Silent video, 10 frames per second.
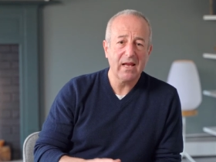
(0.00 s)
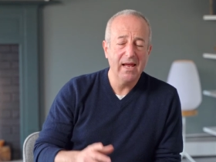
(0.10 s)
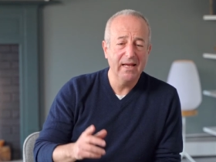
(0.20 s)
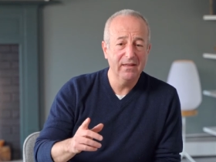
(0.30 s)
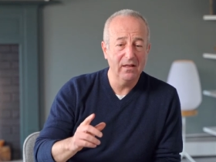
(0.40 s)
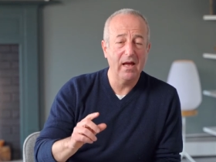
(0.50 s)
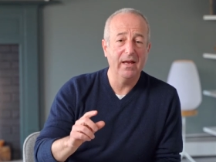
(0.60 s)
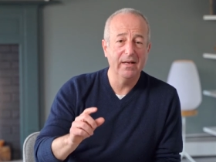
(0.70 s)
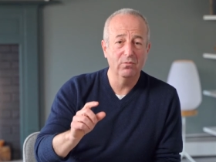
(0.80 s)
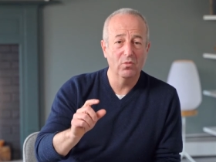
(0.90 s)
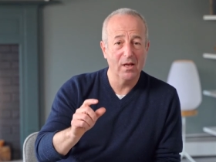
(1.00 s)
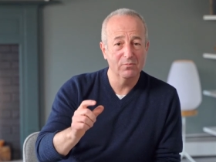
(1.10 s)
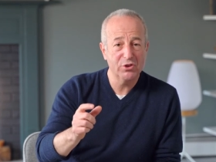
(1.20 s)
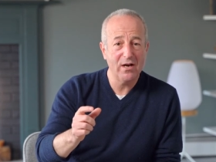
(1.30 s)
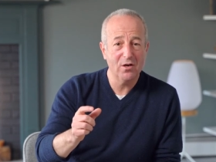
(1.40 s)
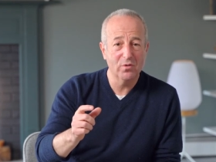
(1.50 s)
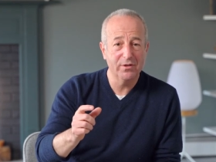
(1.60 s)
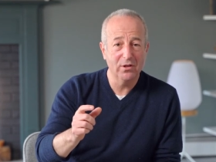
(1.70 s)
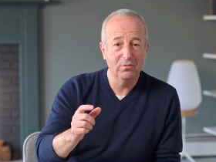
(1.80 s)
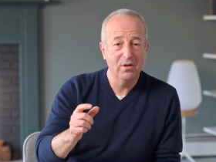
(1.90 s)
And, and what I'm sharing with
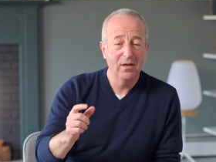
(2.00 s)
you,